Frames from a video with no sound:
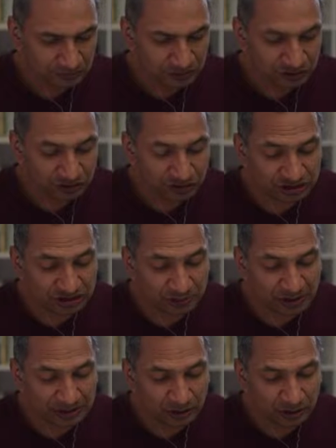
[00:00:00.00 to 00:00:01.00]
conducted
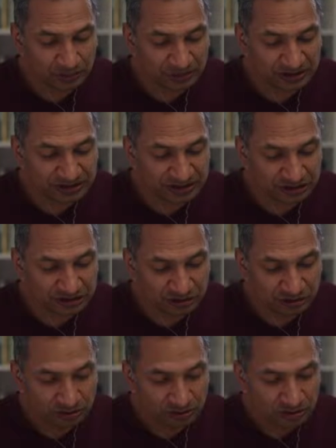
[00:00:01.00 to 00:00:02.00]
by OMBC
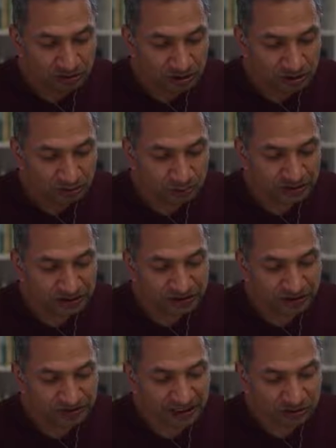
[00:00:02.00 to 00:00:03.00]
into breach
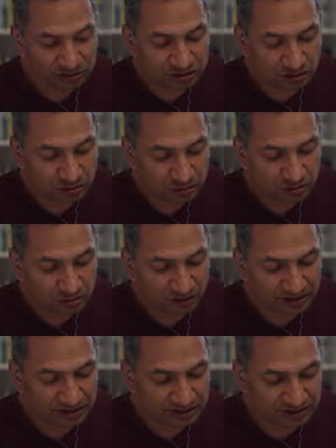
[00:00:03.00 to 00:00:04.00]
of council
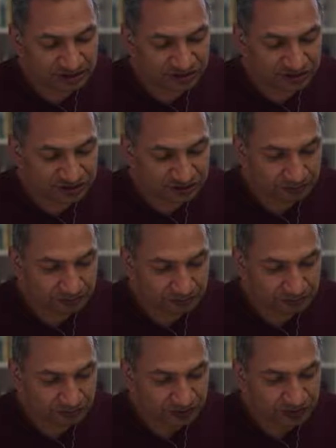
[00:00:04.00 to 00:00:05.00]
regulations.
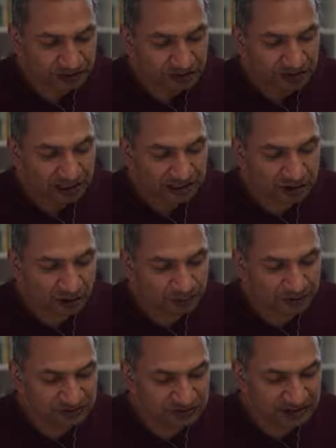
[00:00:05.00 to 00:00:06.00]
A copy
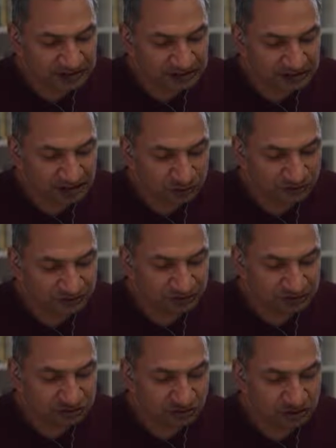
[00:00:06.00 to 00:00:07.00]
of the letter that
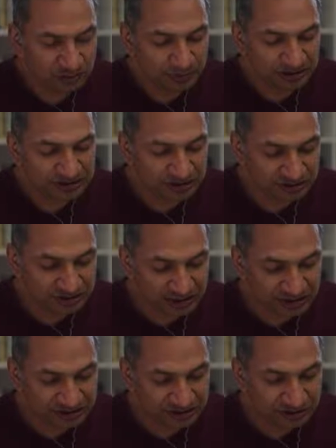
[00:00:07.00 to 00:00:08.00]
referred to OMBC to the
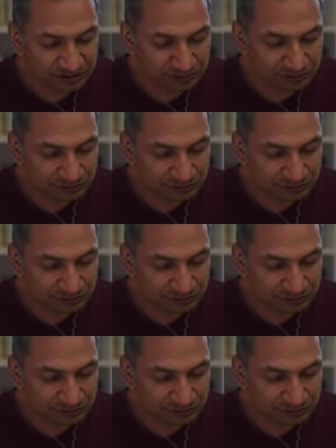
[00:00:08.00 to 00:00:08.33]
ICO.